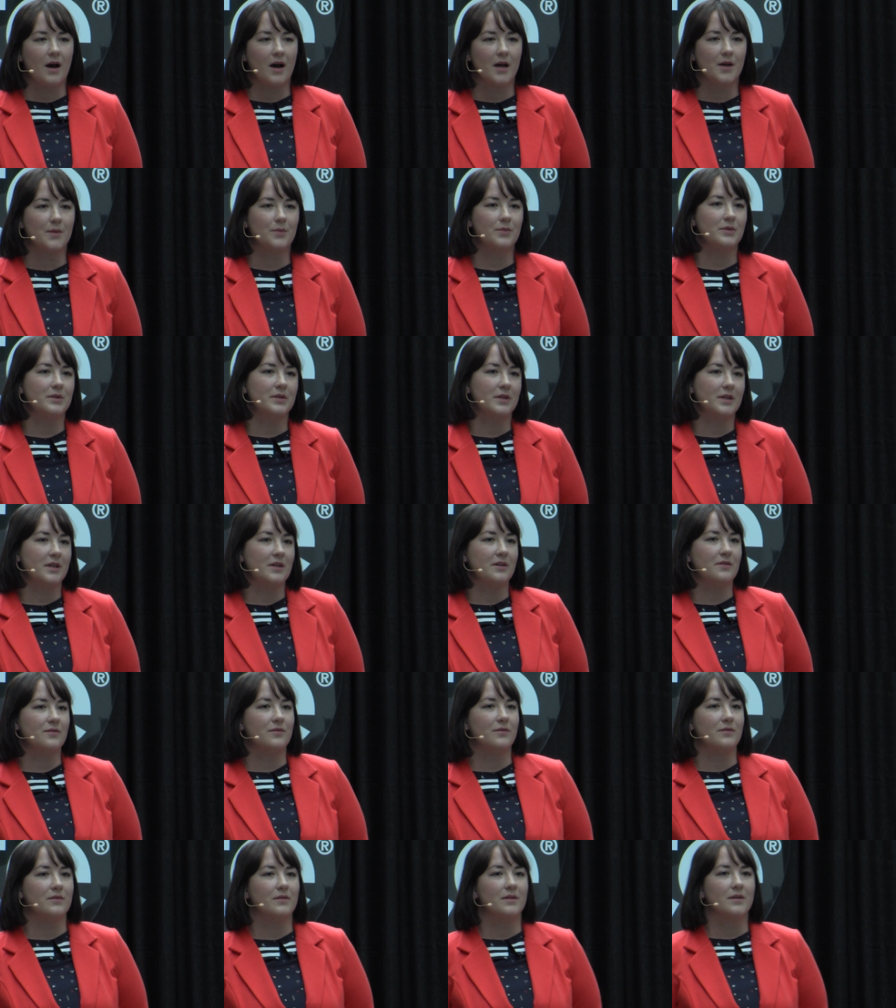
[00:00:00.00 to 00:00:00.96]
I
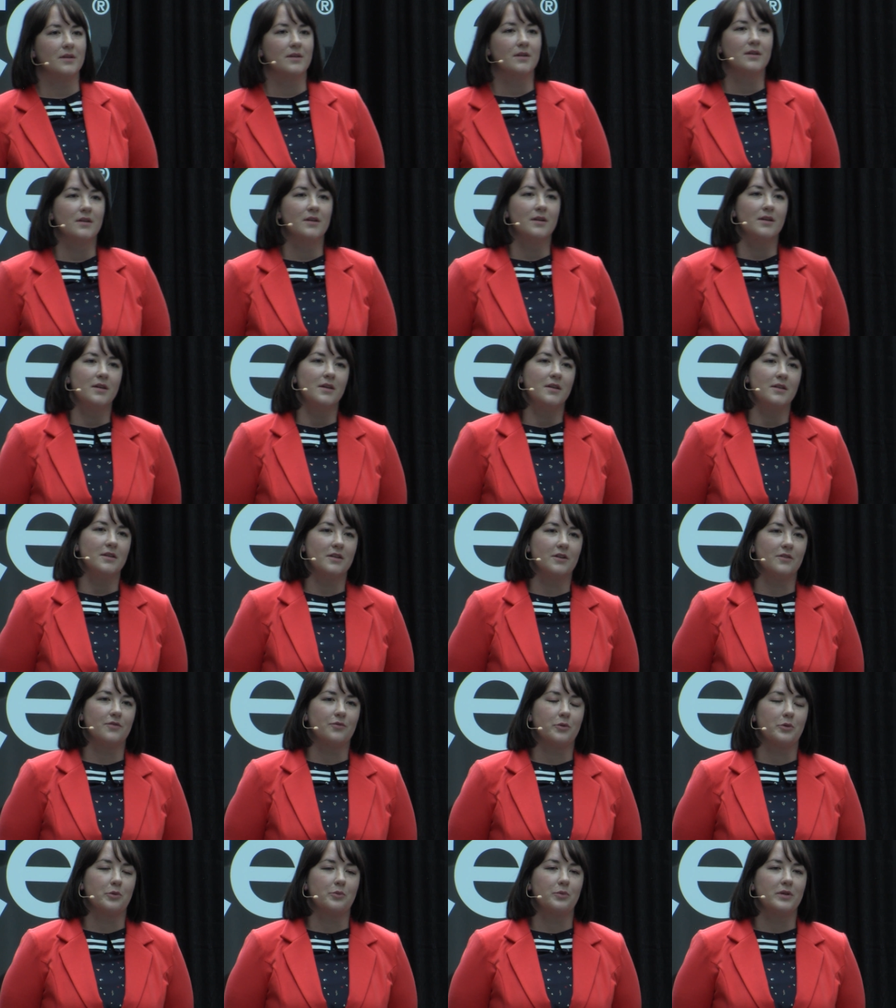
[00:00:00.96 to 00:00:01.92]
believe that
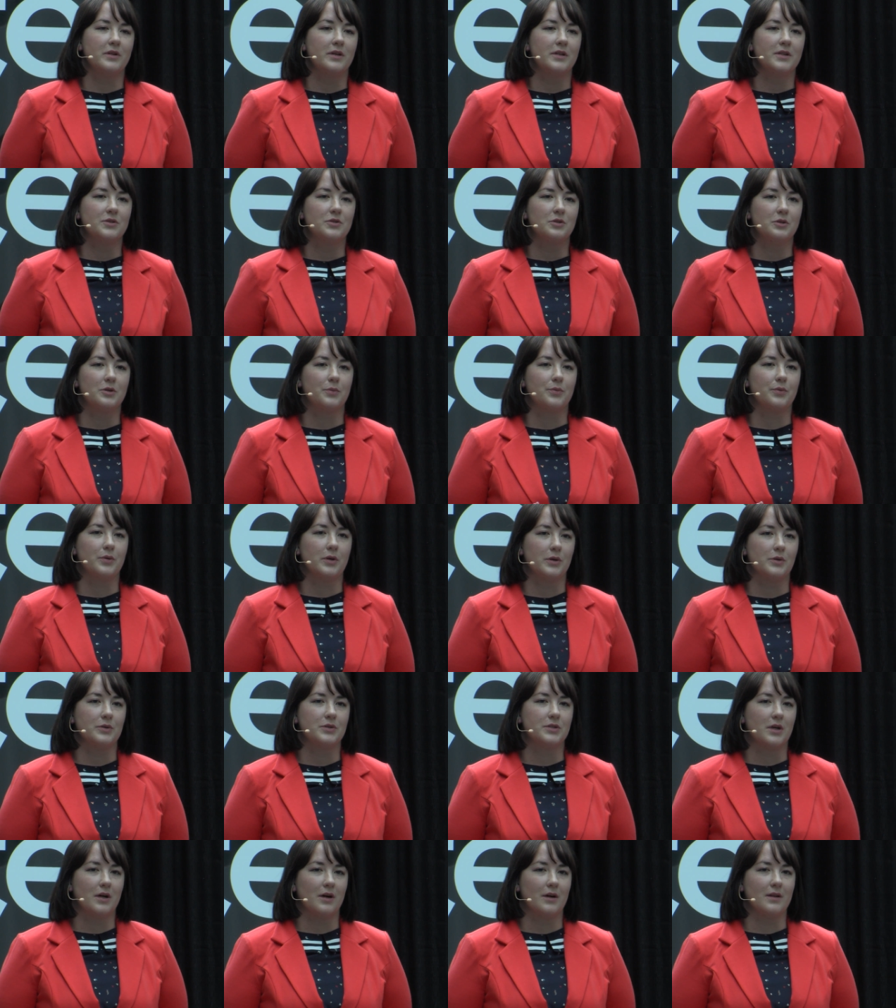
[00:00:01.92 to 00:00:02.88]
if we're willing to
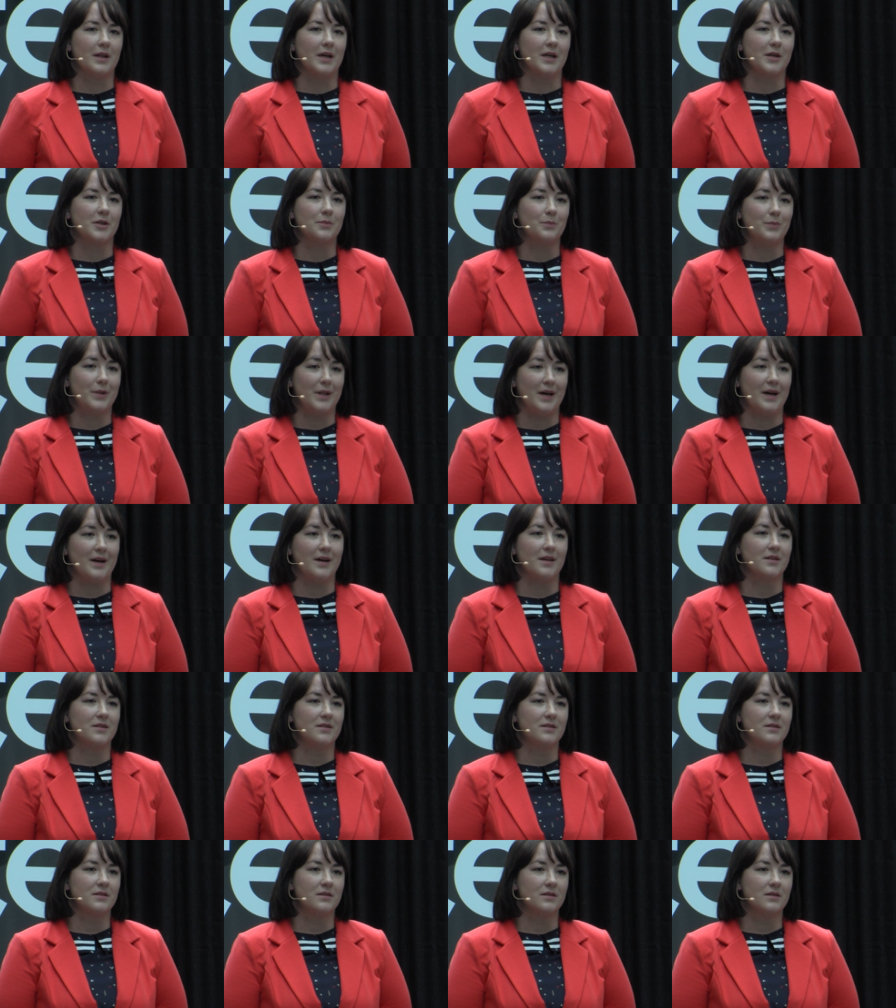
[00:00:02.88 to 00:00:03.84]
approach art like
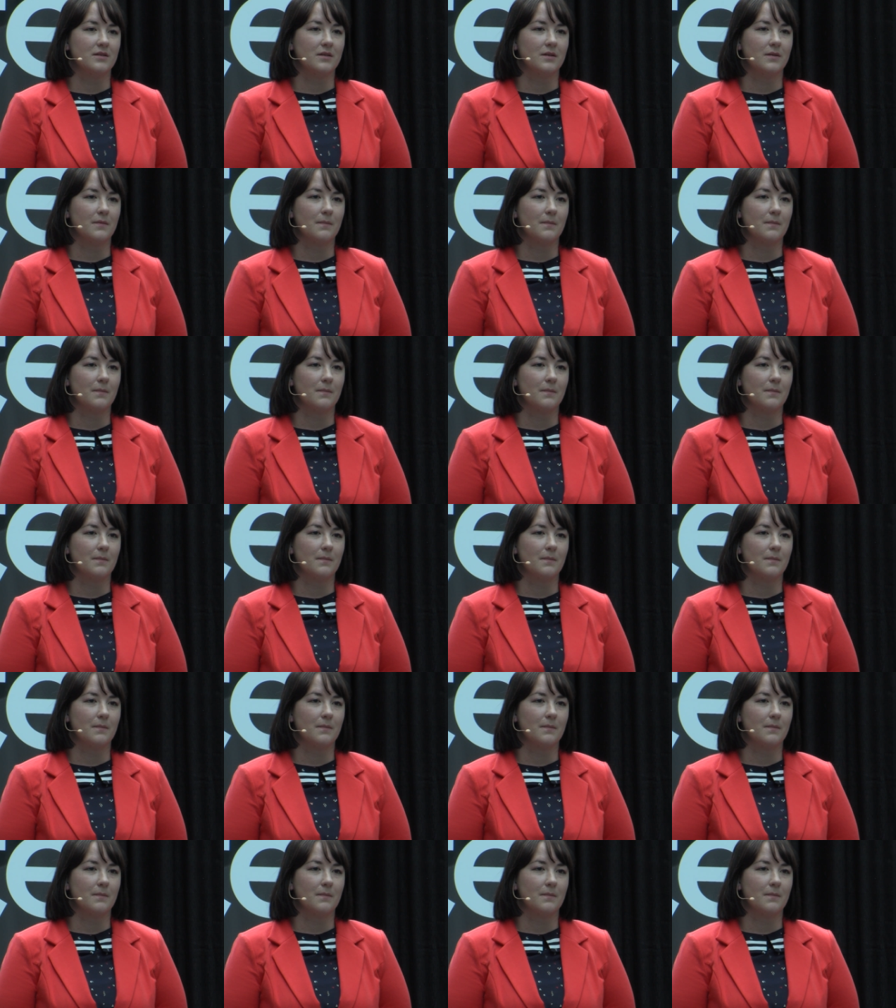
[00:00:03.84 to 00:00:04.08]
Plath's,